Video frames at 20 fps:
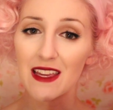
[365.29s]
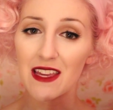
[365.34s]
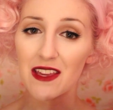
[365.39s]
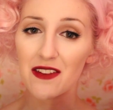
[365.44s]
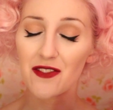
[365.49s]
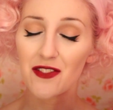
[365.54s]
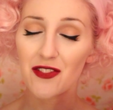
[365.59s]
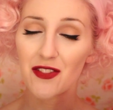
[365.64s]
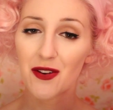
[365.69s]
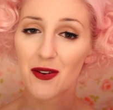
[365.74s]

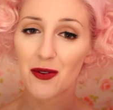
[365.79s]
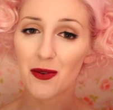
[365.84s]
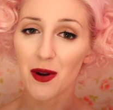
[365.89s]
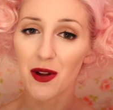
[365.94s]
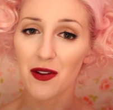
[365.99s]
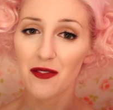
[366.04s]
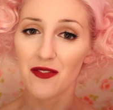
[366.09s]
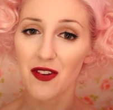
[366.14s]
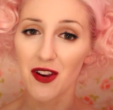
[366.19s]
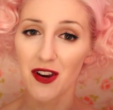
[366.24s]
even
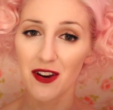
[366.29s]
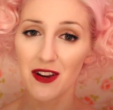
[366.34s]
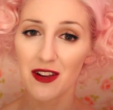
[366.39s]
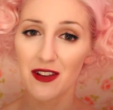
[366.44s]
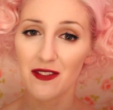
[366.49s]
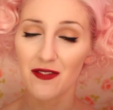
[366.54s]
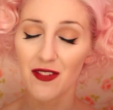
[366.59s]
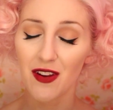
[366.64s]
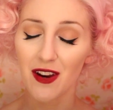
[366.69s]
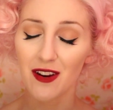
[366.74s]
though I
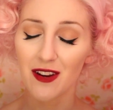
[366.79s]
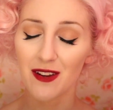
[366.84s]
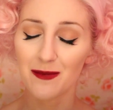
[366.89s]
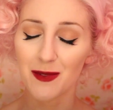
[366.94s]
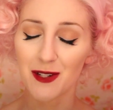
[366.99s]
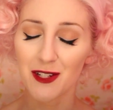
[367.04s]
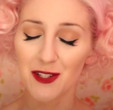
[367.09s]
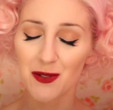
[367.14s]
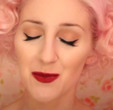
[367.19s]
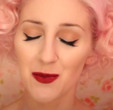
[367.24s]
very, very
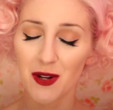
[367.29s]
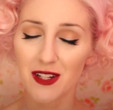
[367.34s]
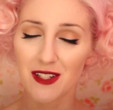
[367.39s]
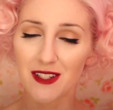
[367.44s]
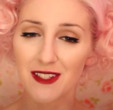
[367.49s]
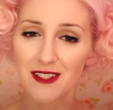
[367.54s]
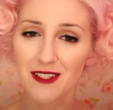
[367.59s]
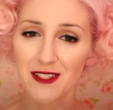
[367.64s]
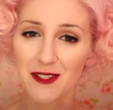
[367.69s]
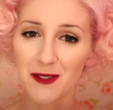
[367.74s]
much
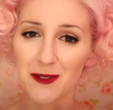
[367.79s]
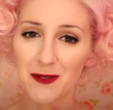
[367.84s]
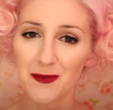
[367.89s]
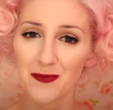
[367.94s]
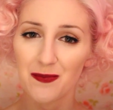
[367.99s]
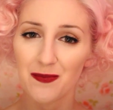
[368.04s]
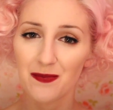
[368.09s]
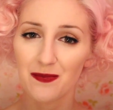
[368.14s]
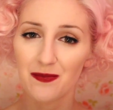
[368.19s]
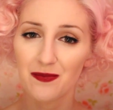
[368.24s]
wanted
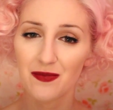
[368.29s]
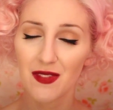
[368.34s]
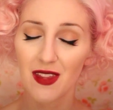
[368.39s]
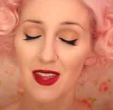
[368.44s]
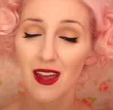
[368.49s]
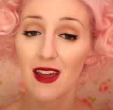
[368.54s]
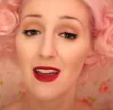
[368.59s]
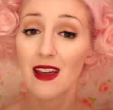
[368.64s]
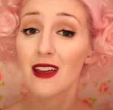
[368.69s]
to.